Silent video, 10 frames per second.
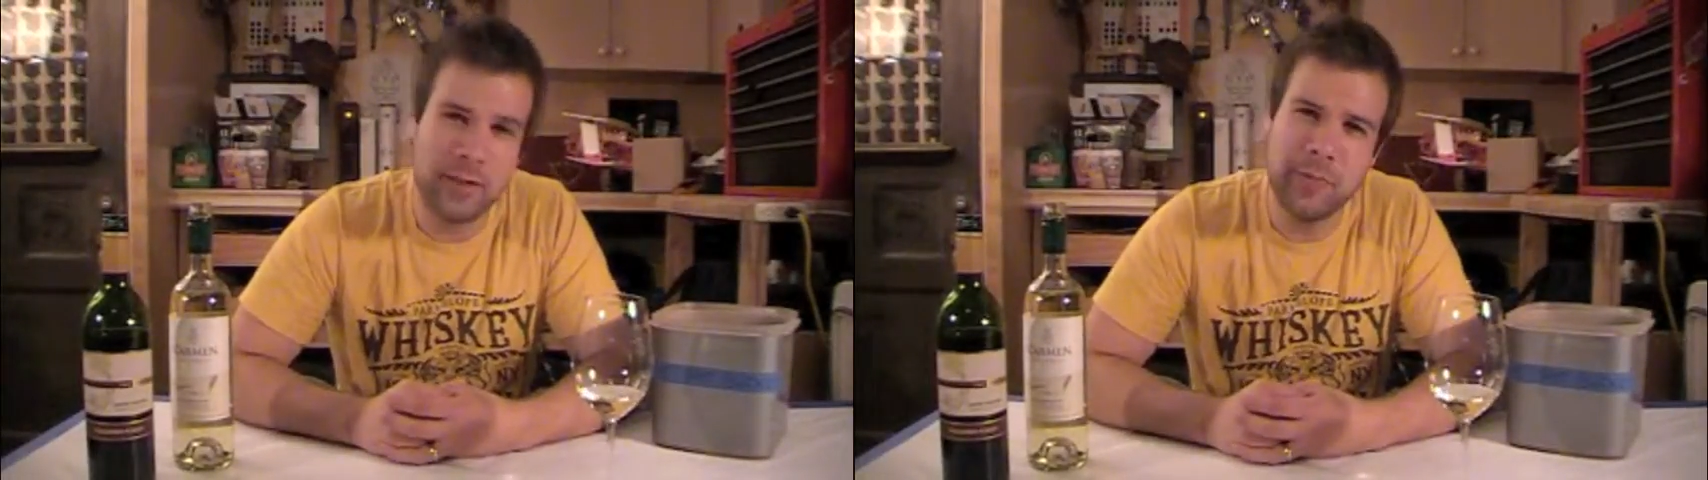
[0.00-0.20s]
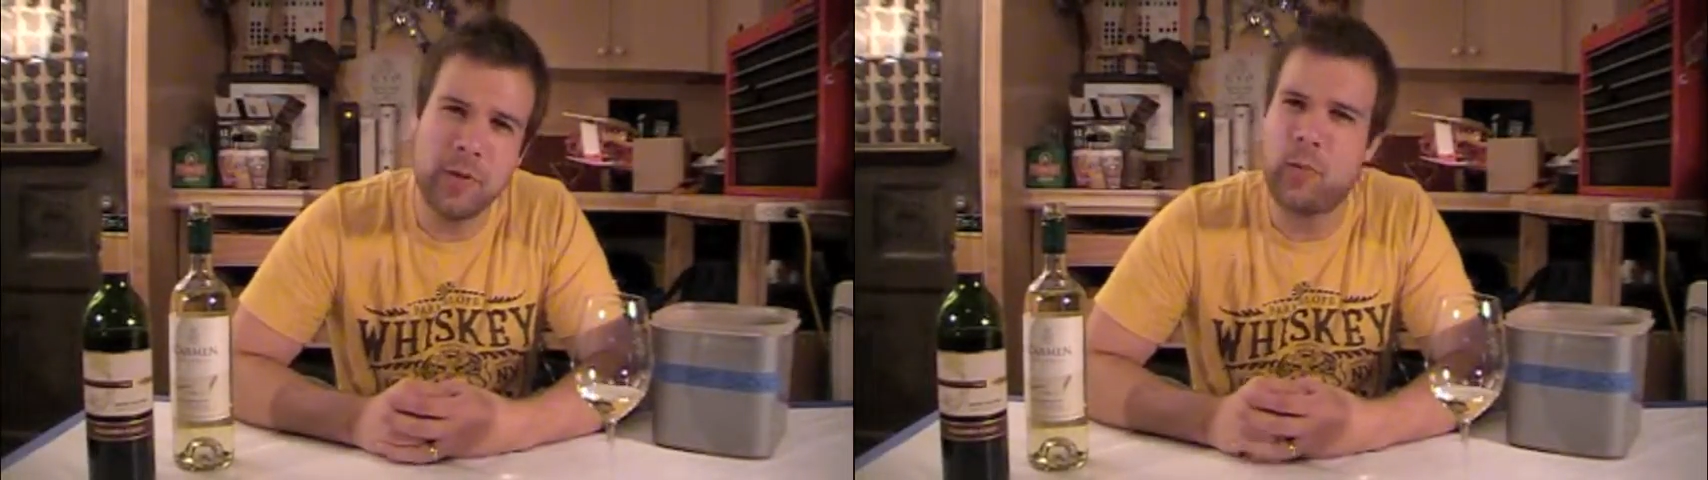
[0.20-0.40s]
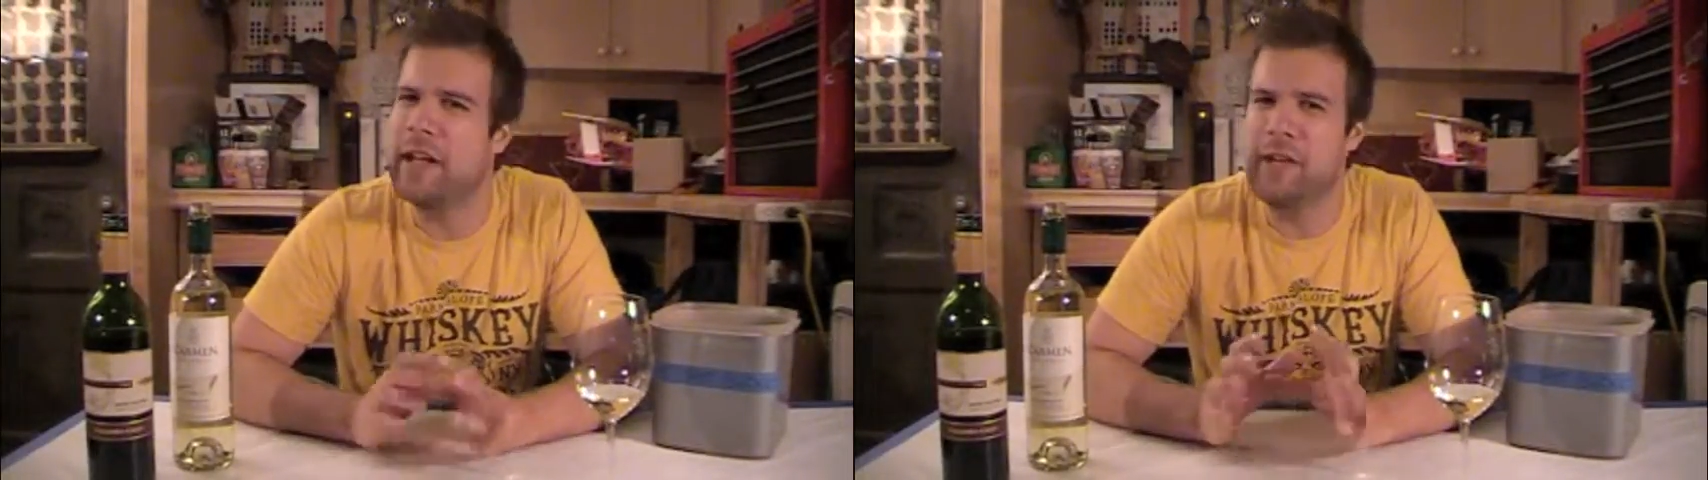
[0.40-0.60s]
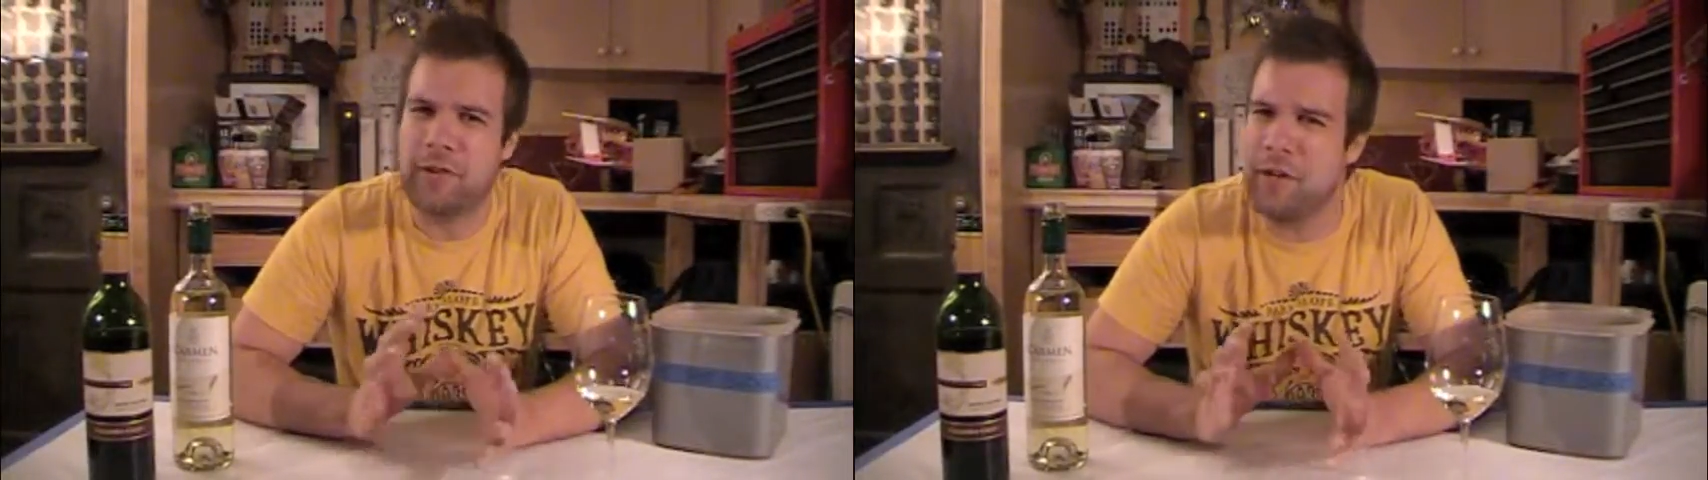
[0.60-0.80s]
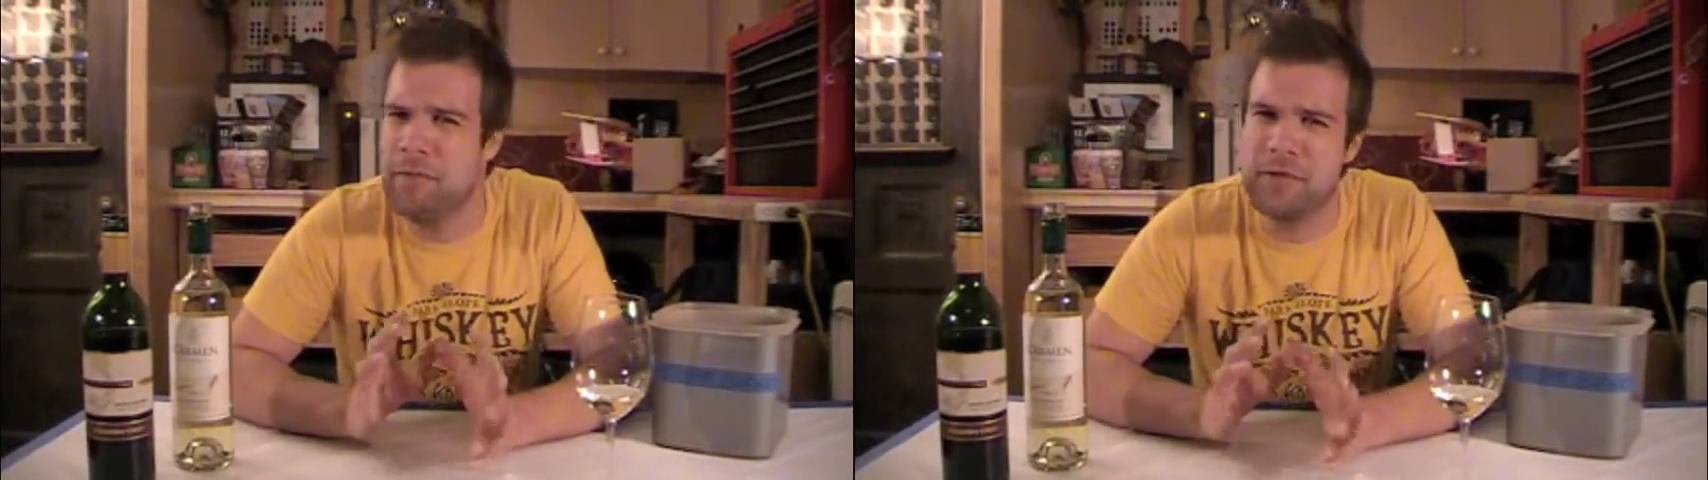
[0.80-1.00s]
little bit of white
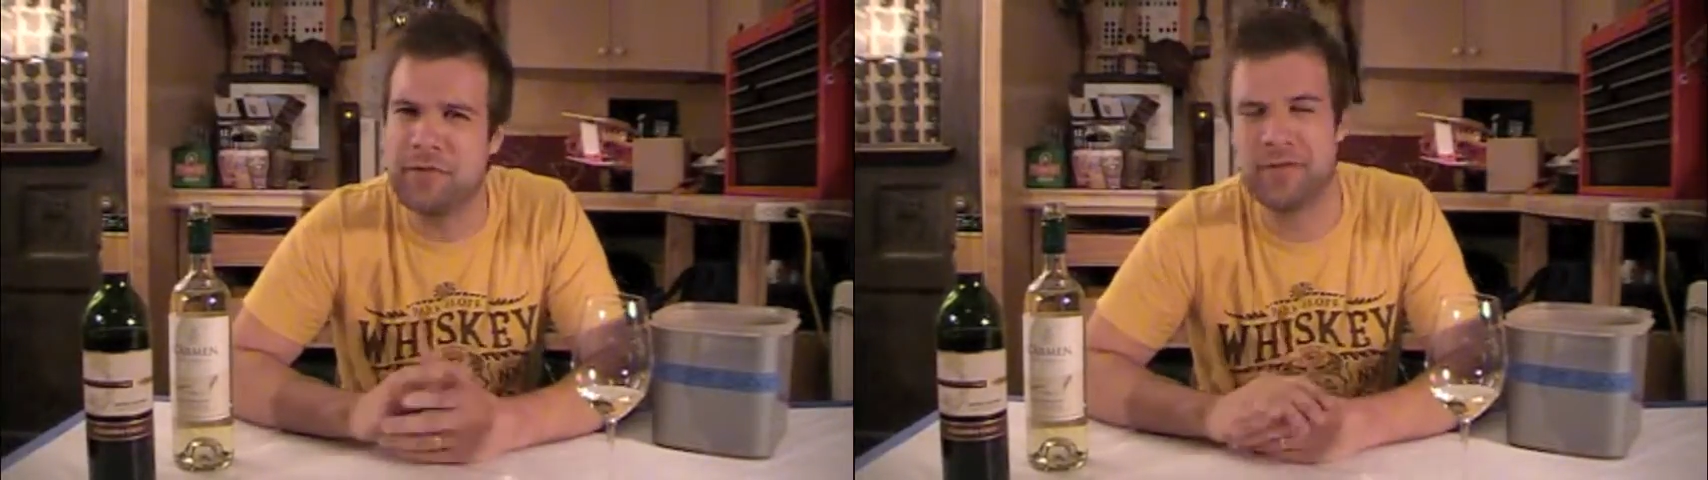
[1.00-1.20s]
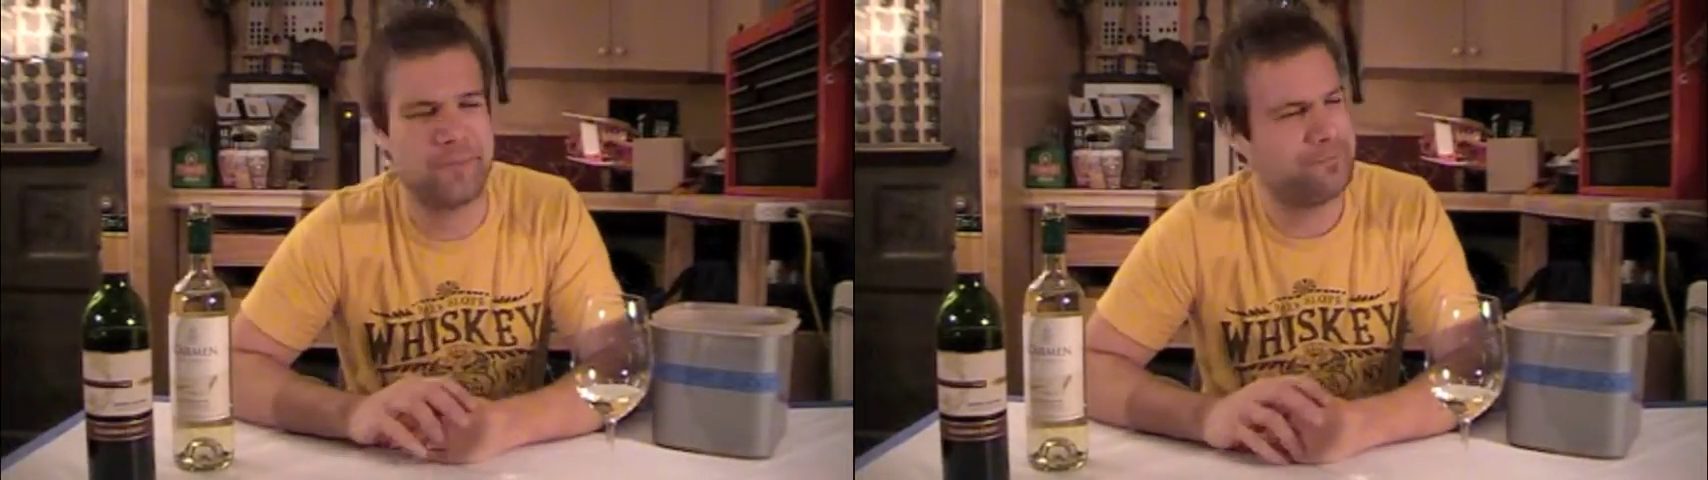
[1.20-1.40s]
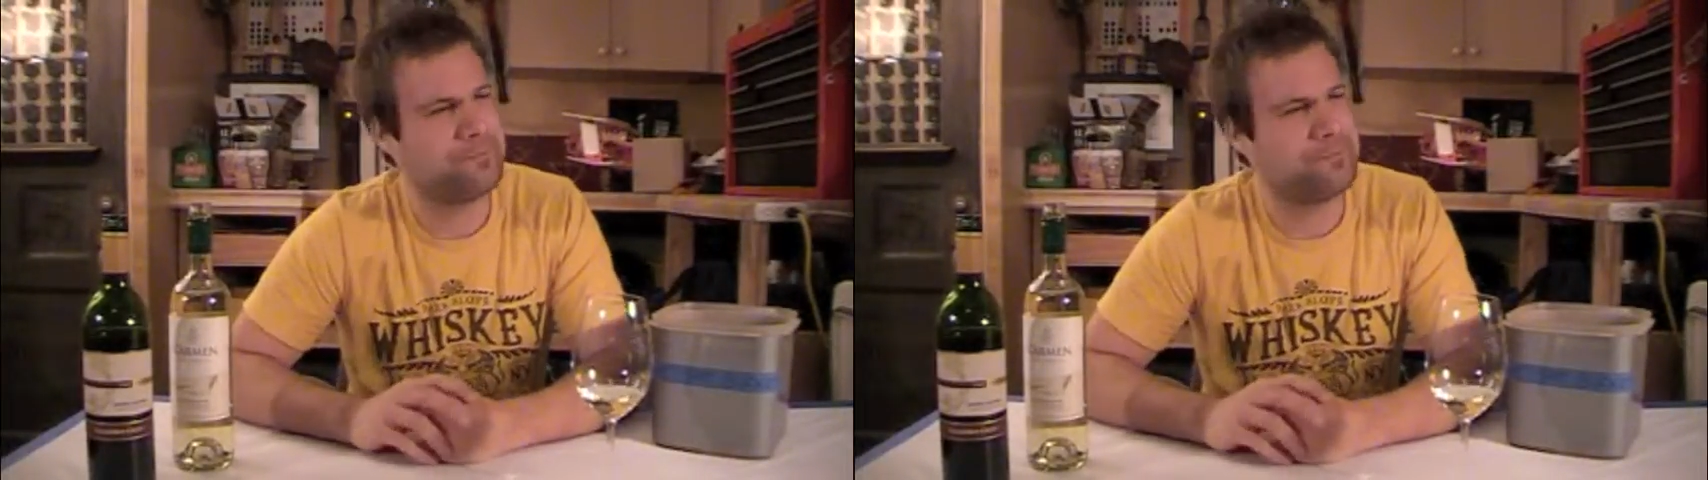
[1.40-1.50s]
grape juice.